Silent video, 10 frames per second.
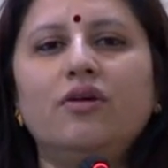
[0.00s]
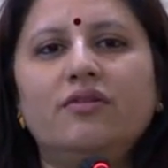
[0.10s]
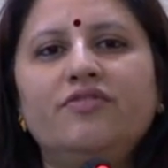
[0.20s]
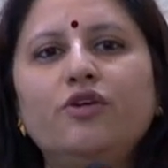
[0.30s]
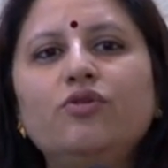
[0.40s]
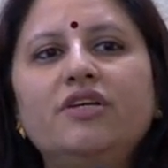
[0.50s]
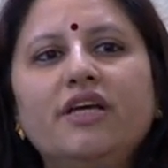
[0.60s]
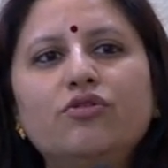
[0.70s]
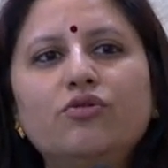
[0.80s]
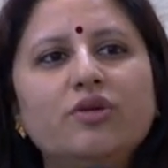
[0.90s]
Vinod
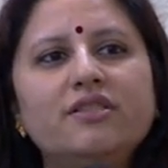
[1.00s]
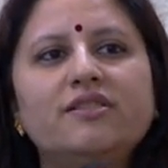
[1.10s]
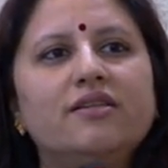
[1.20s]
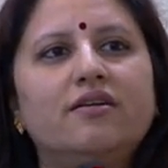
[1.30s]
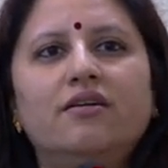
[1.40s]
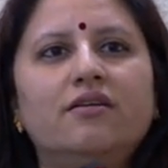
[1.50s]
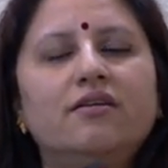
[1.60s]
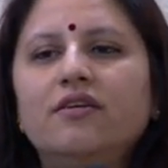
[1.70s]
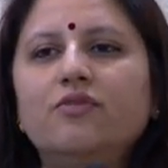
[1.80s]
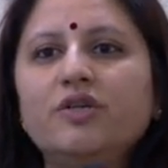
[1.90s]
Tikoo
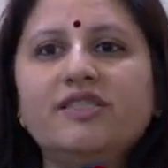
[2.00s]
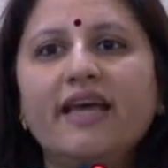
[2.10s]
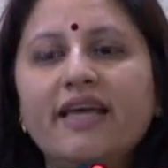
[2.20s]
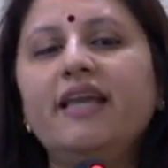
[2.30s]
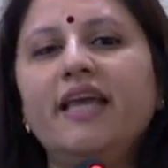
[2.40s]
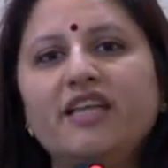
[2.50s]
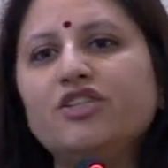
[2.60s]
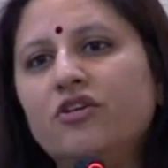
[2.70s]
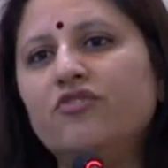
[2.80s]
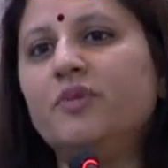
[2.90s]
was like an
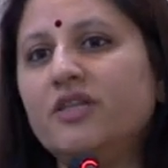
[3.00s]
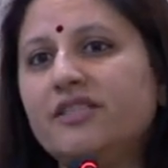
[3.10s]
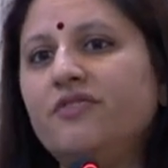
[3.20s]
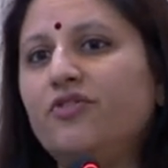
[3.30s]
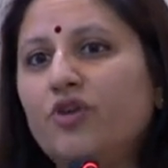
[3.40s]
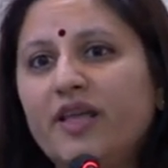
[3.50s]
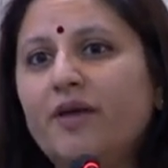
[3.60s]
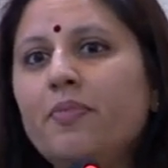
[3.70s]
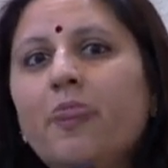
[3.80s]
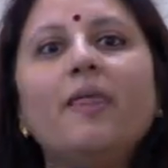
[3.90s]
angel of mercy for
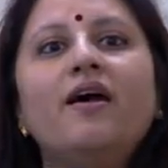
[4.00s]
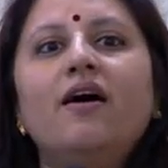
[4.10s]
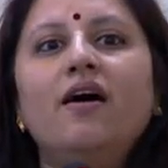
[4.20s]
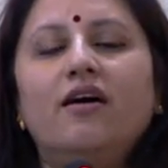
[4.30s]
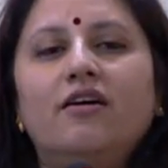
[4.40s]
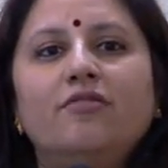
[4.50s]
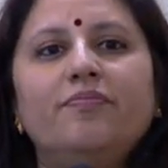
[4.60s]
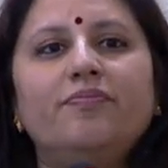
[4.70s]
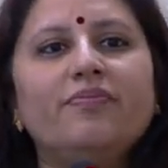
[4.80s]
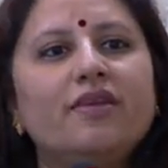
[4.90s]
them.
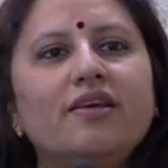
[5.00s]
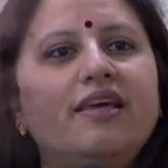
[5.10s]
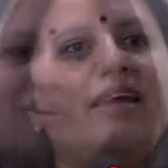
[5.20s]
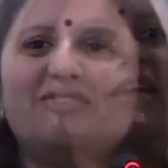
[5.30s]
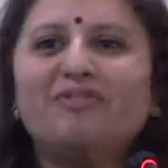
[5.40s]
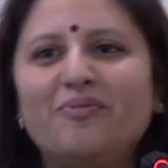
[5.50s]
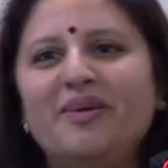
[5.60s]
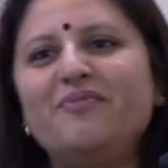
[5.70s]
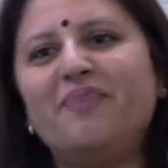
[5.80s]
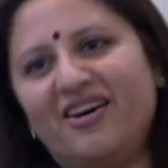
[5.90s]
Thank you so much for
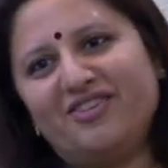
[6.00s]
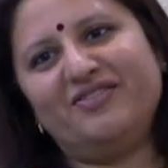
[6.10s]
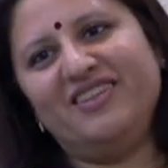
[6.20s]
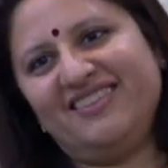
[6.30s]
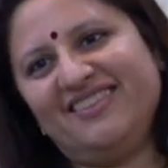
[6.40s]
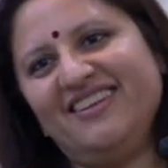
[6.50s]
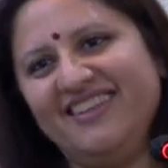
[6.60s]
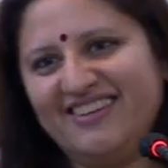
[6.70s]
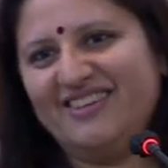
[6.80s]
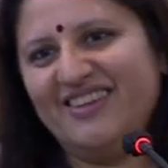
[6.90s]
being part of this
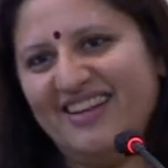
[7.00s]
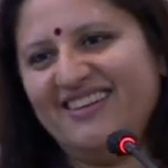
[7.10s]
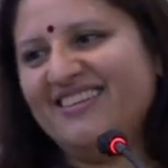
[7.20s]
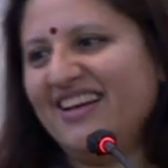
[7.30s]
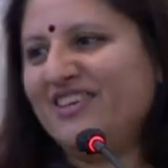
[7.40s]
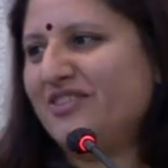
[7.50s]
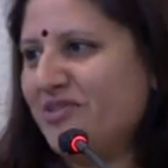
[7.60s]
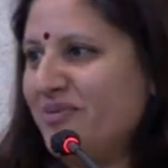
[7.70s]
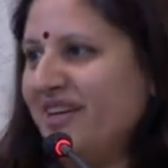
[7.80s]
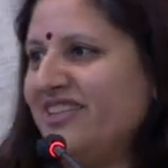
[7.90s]
here today. Thank you
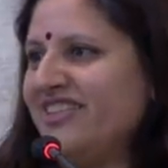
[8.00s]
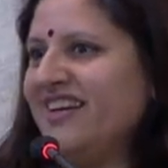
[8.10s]
so much.